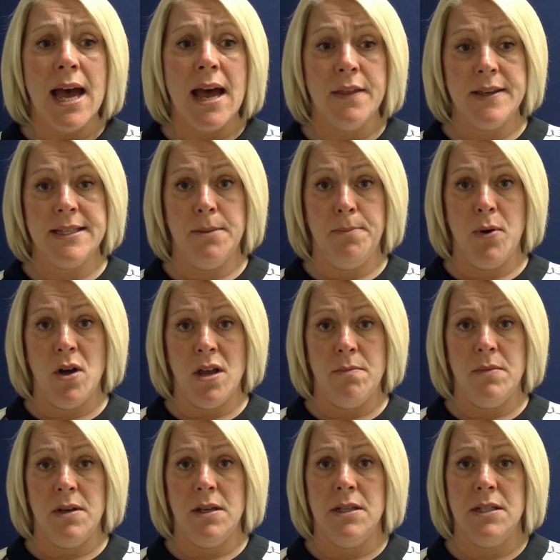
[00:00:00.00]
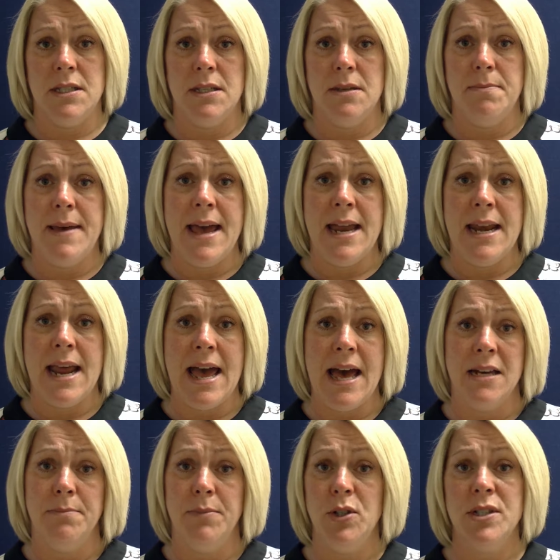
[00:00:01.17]
At this appointment, Ben
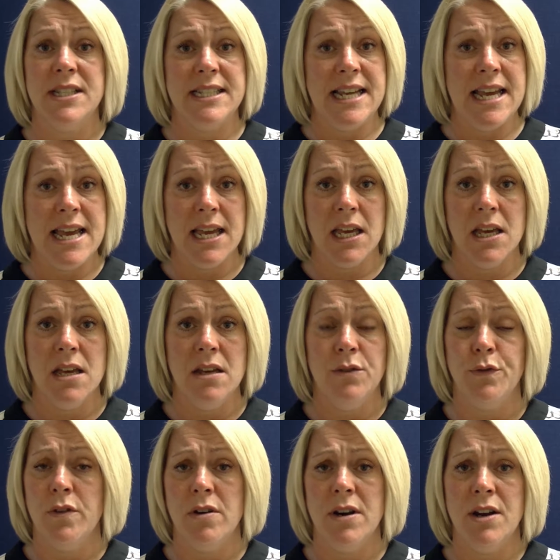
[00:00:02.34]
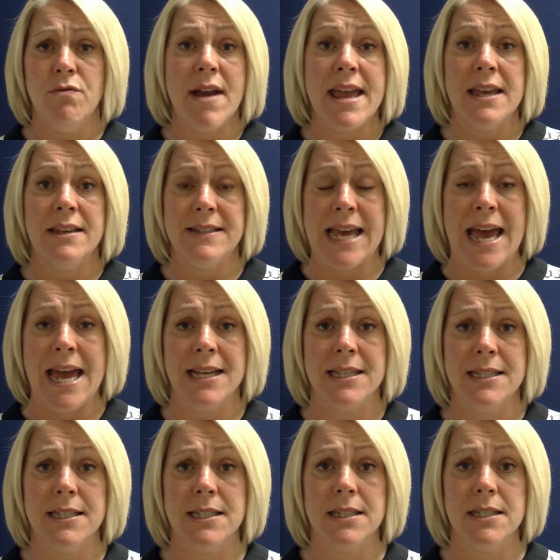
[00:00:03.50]
had bloods taken for an array of
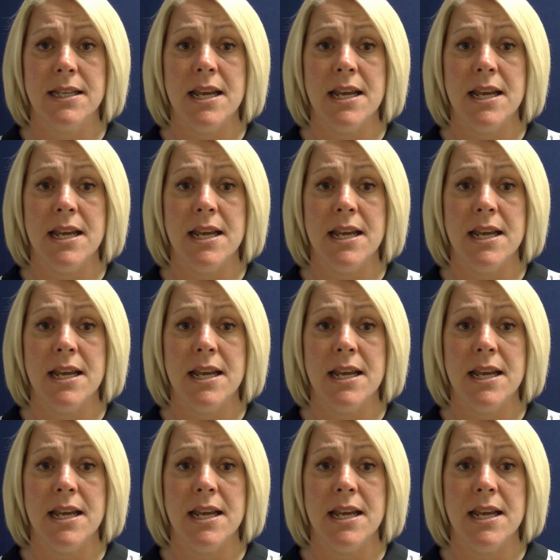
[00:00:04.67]
tests.